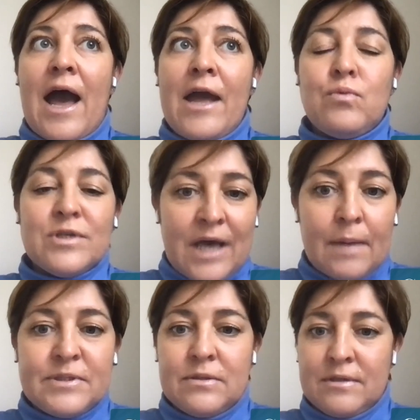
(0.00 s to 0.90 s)
I was
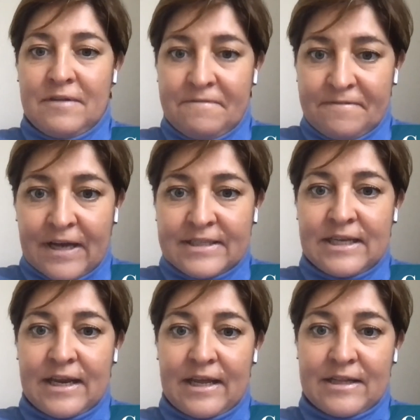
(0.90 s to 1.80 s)
absolutely
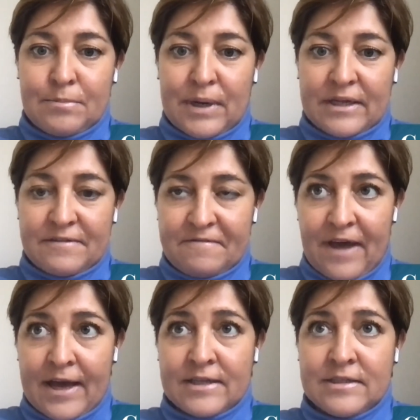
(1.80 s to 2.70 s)
fascinated by the
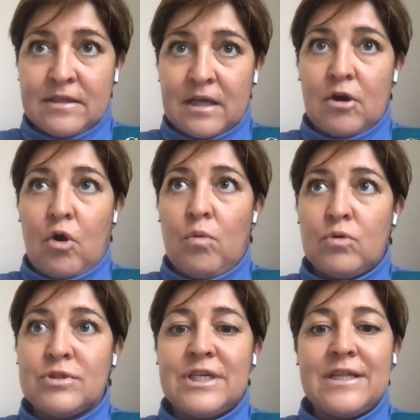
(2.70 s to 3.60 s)
fact that
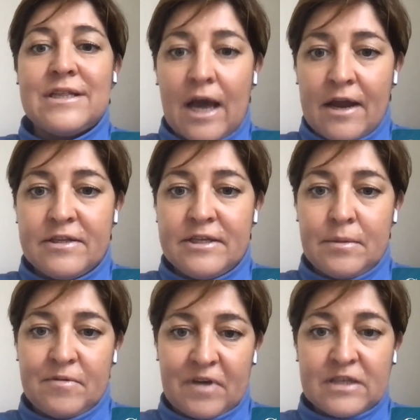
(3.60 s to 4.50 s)
almost the entire
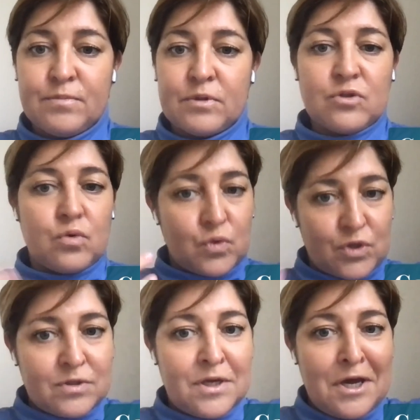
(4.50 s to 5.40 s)
team of experts who
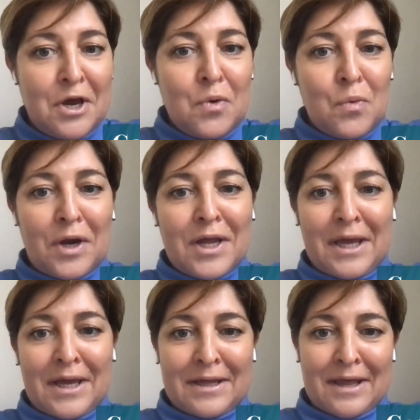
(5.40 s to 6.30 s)
was
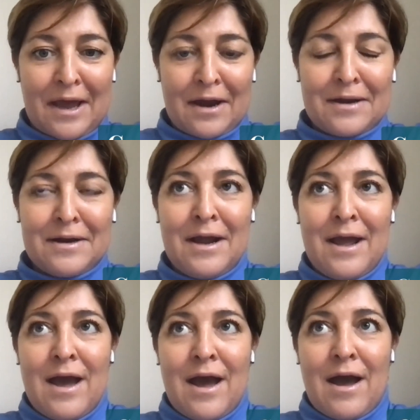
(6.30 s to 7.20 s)
working there
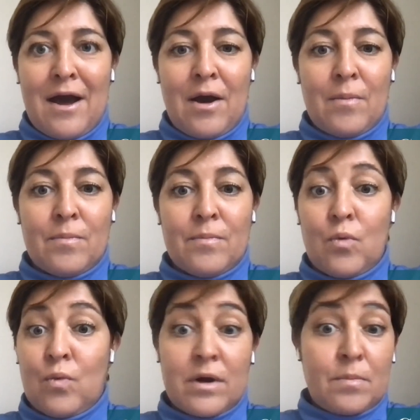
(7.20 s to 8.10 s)

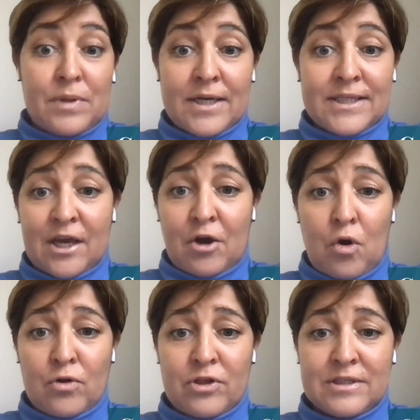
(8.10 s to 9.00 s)
were applied
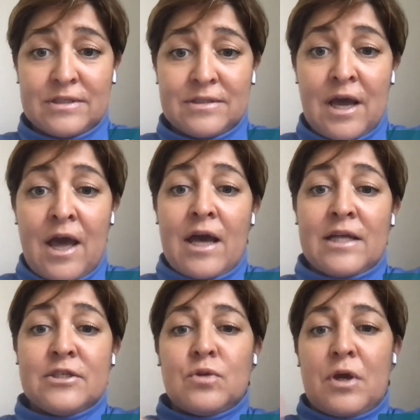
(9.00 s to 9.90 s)
psychologists.
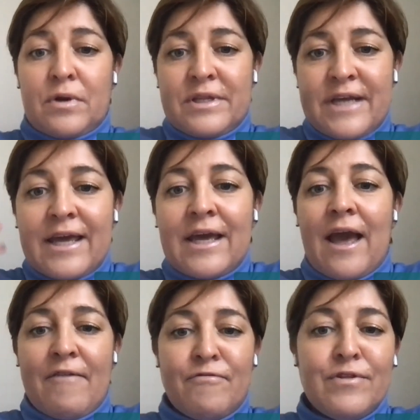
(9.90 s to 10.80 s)
And so they were taking
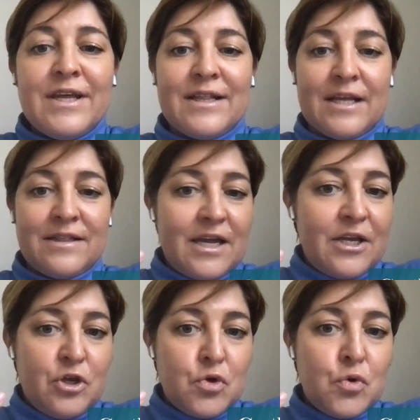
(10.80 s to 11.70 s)
everything that they
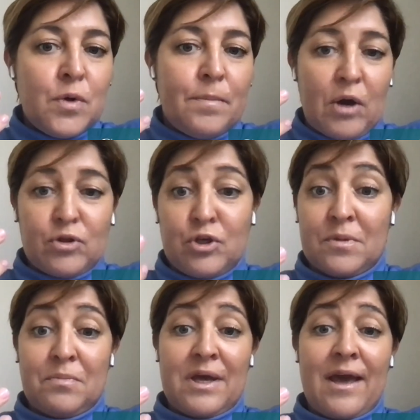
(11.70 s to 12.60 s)
knew about
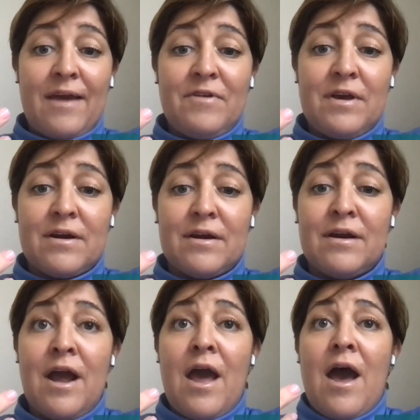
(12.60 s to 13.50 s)
human
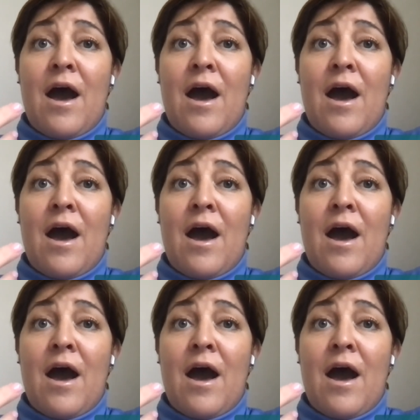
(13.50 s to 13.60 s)
behavior,